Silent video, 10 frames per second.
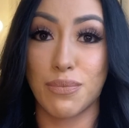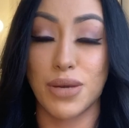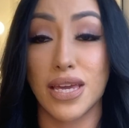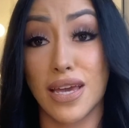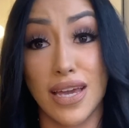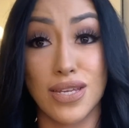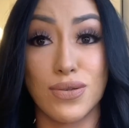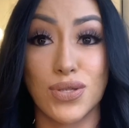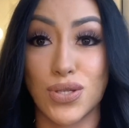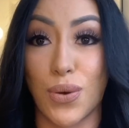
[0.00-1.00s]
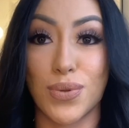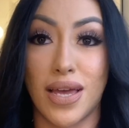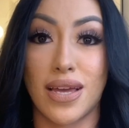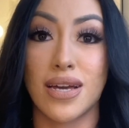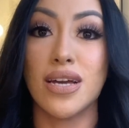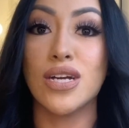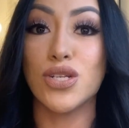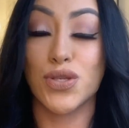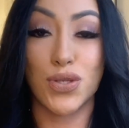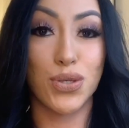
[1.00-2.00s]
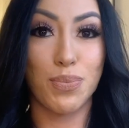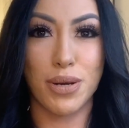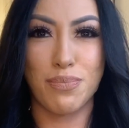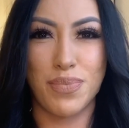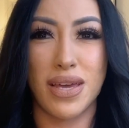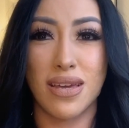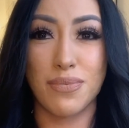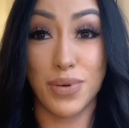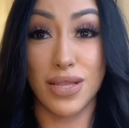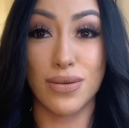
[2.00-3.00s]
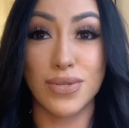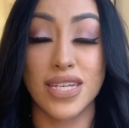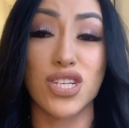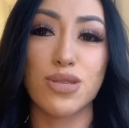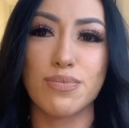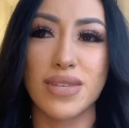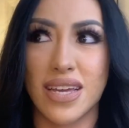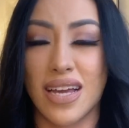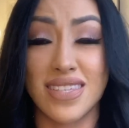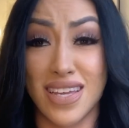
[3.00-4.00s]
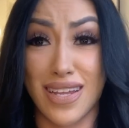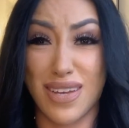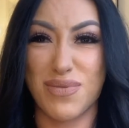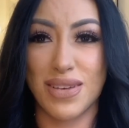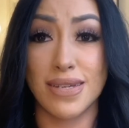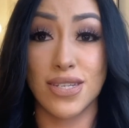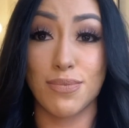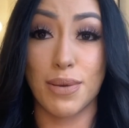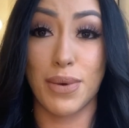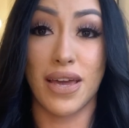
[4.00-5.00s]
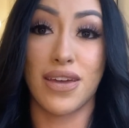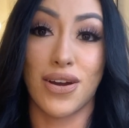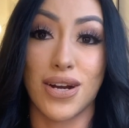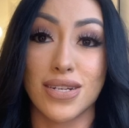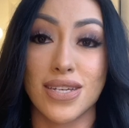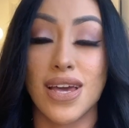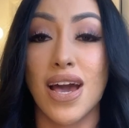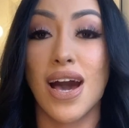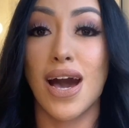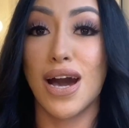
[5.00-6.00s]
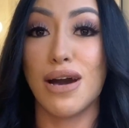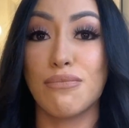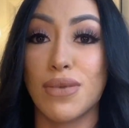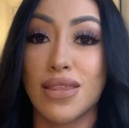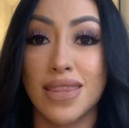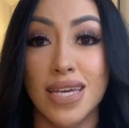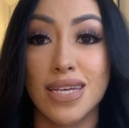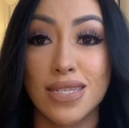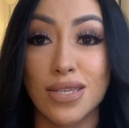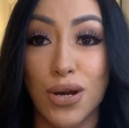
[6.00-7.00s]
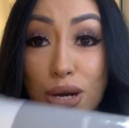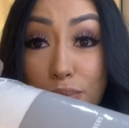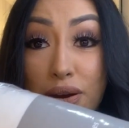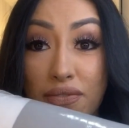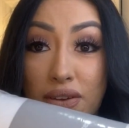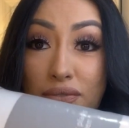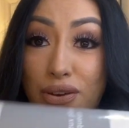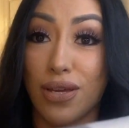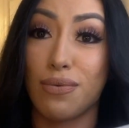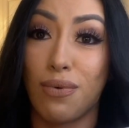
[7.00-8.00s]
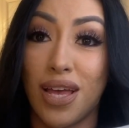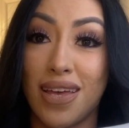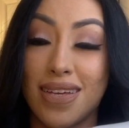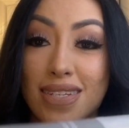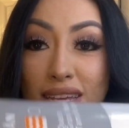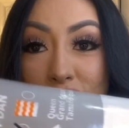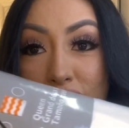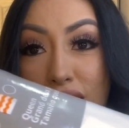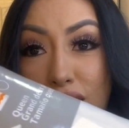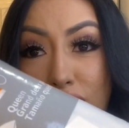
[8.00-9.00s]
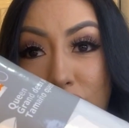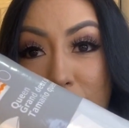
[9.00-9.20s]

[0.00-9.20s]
me and you don't like super big pillows, they just, like I said, like they just make my head hurt, these are perfect for you, and they're the